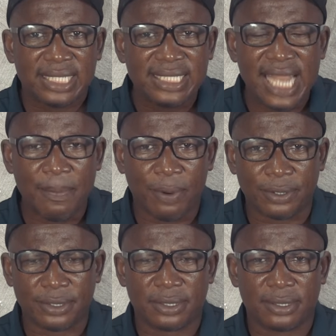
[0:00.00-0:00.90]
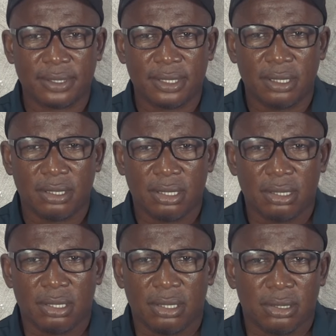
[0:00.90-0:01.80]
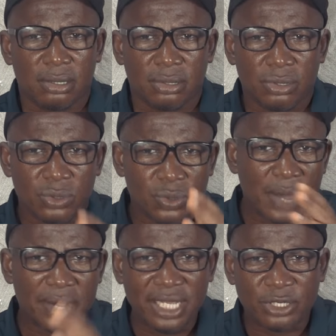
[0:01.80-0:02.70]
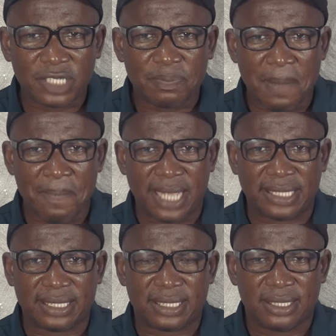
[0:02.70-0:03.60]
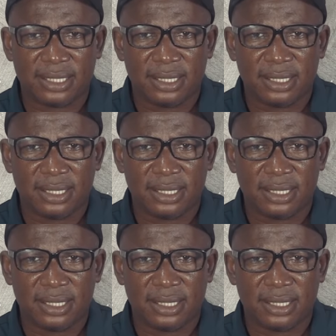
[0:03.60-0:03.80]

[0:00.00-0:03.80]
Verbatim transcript: neighbors, your religious members.